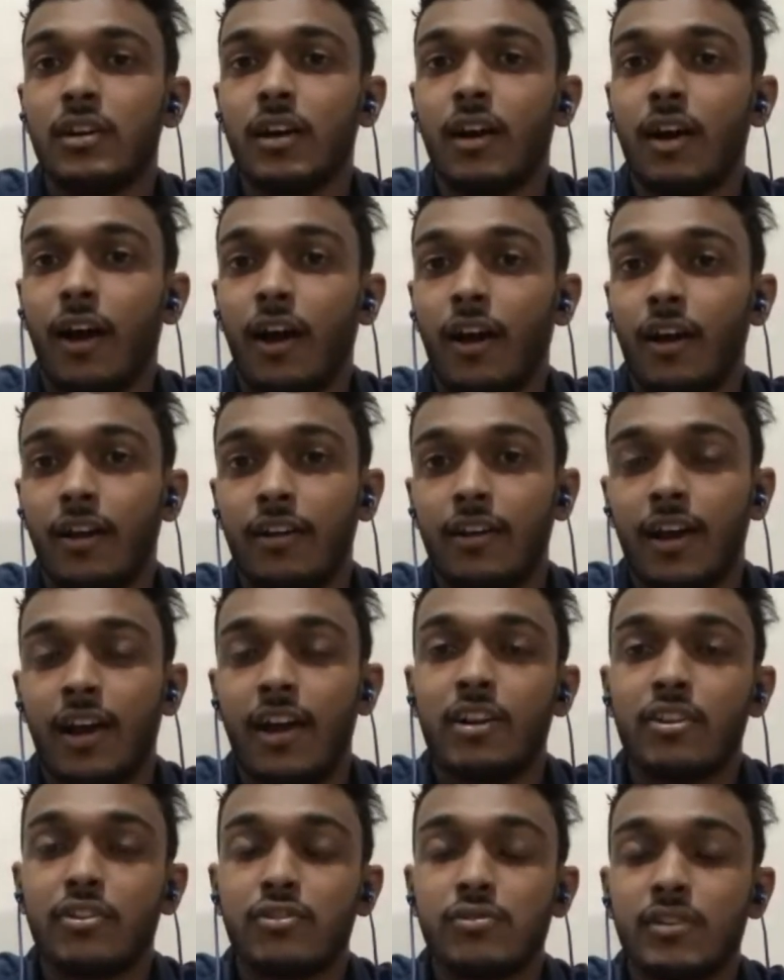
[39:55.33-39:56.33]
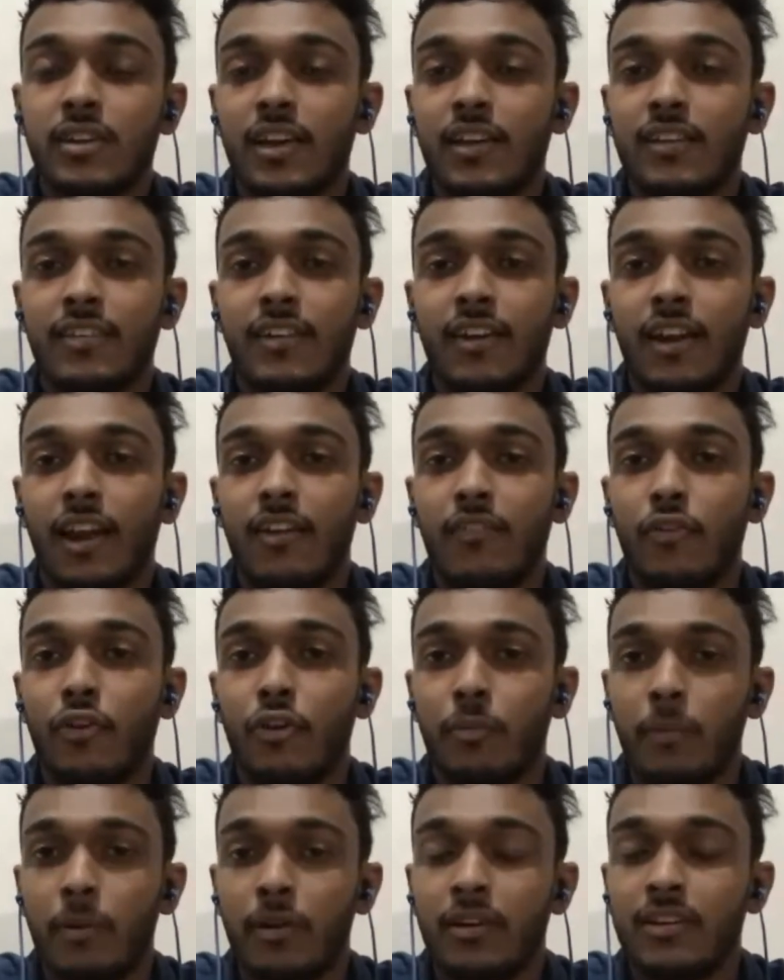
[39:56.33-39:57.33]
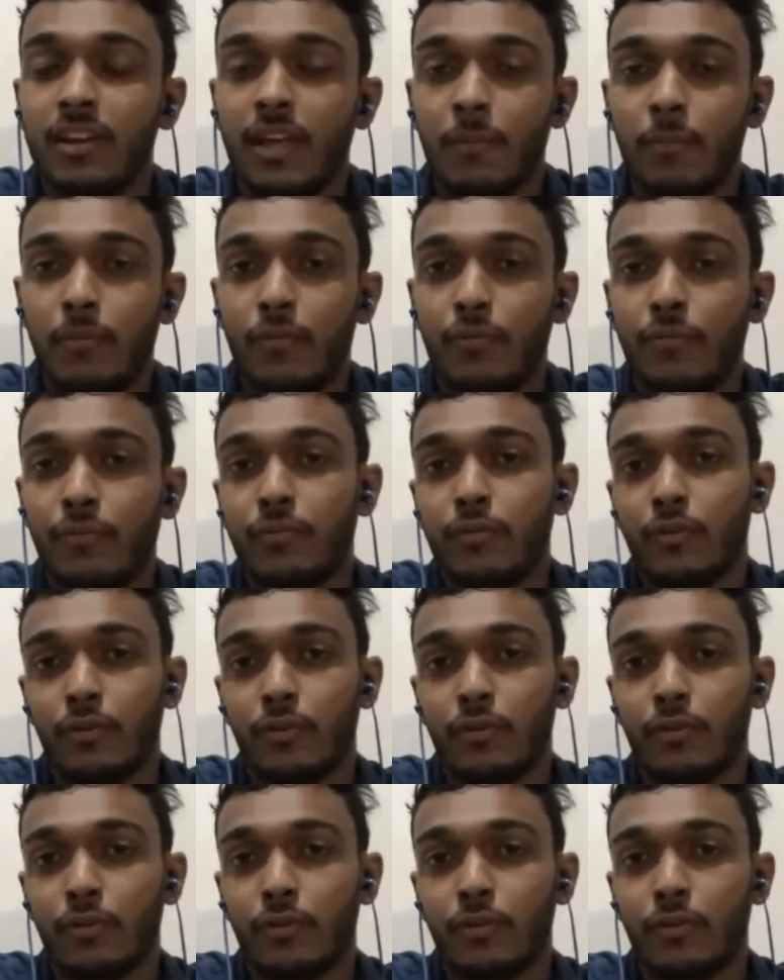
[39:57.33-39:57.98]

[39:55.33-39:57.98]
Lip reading: higher education, environment type of